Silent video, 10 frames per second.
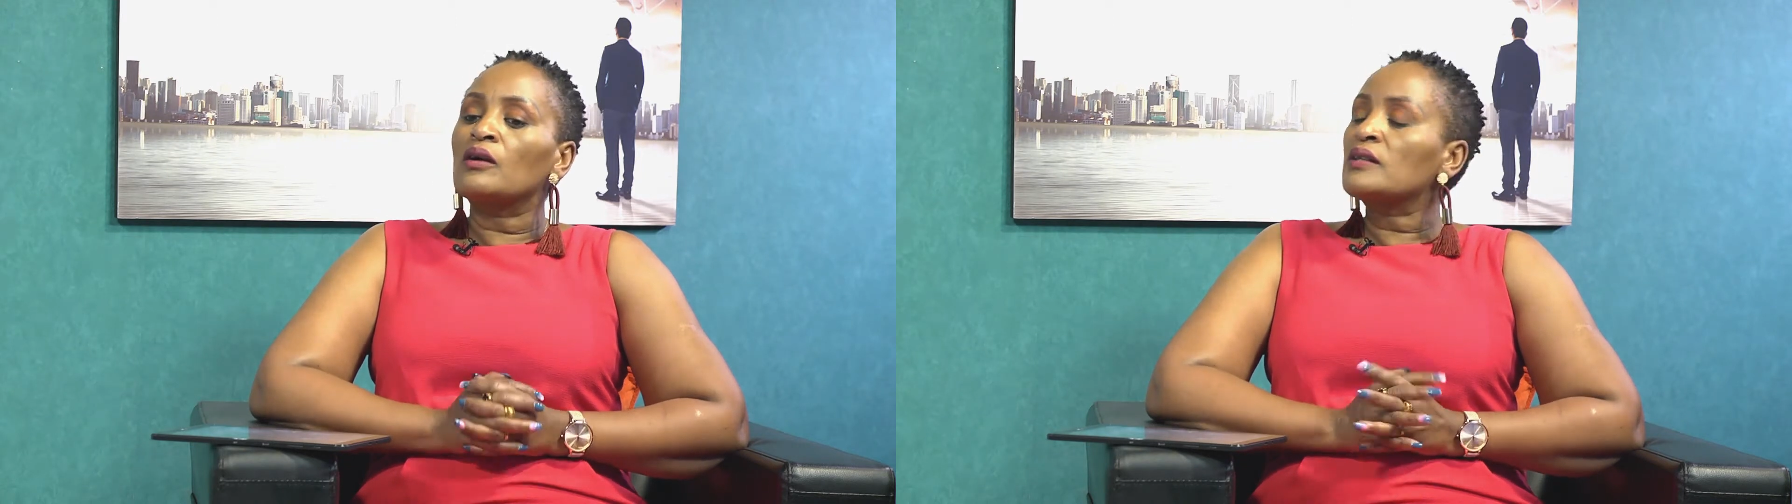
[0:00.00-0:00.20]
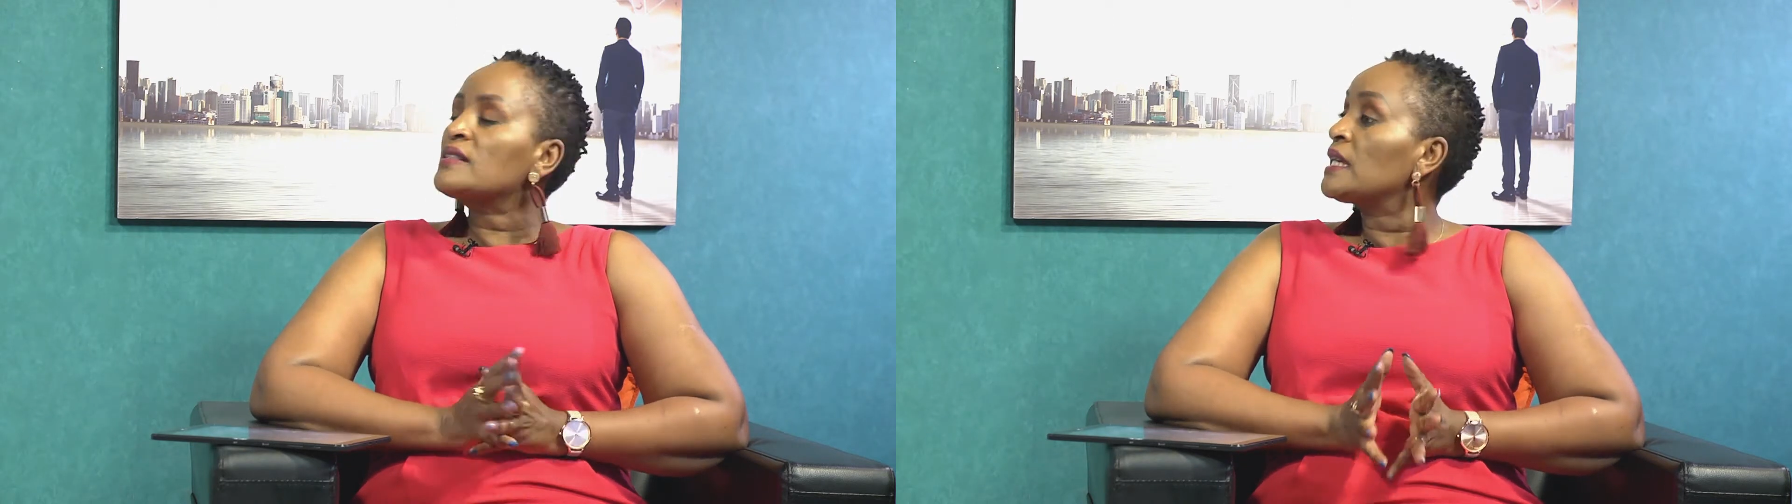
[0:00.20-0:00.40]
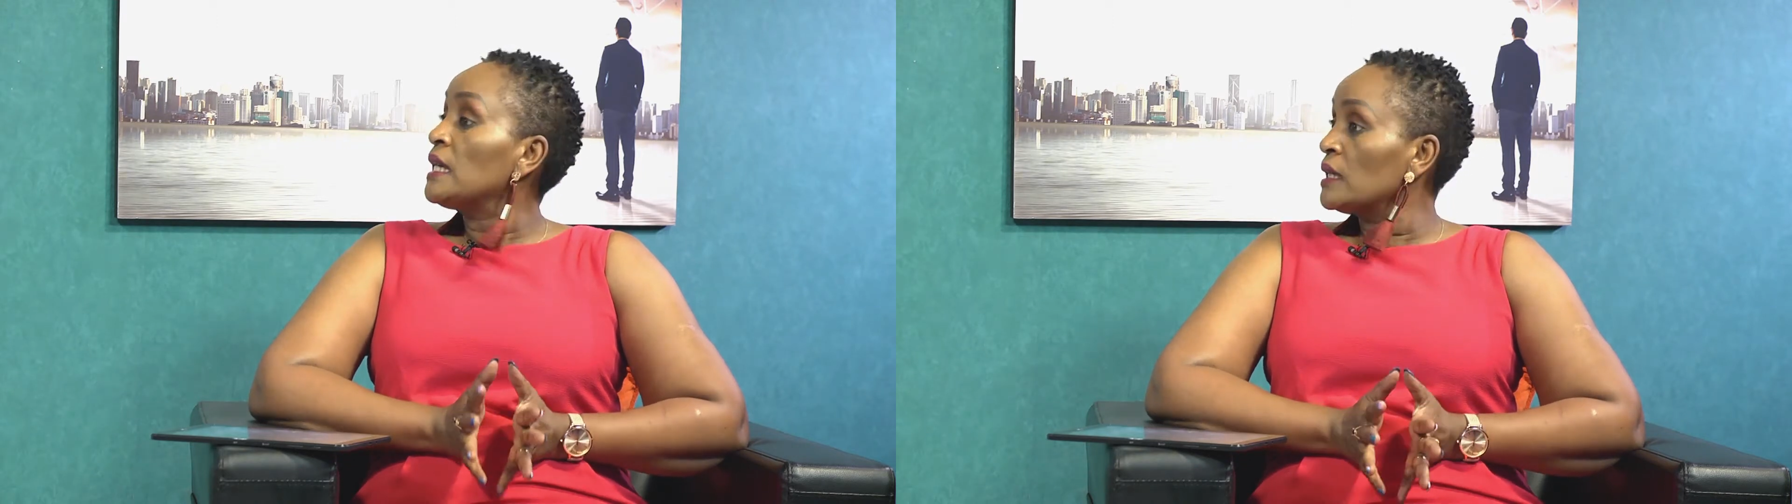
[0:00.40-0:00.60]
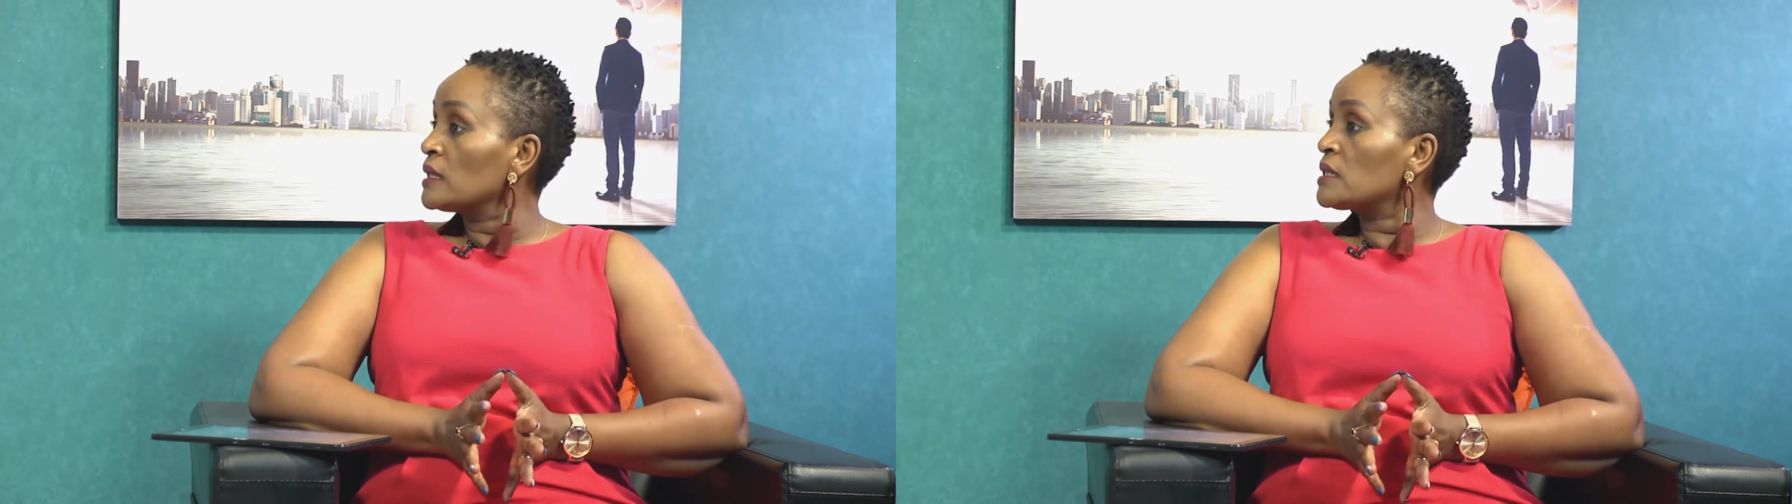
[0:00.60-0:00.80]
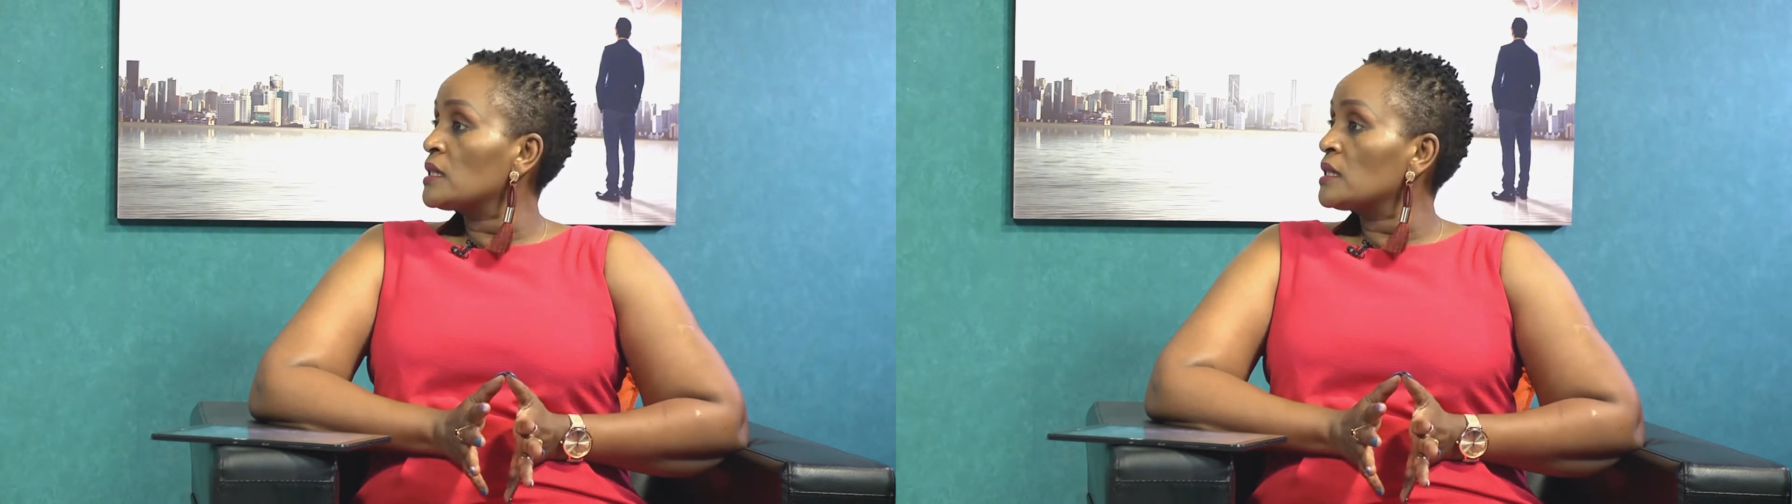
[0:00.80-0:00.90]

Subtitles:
skills,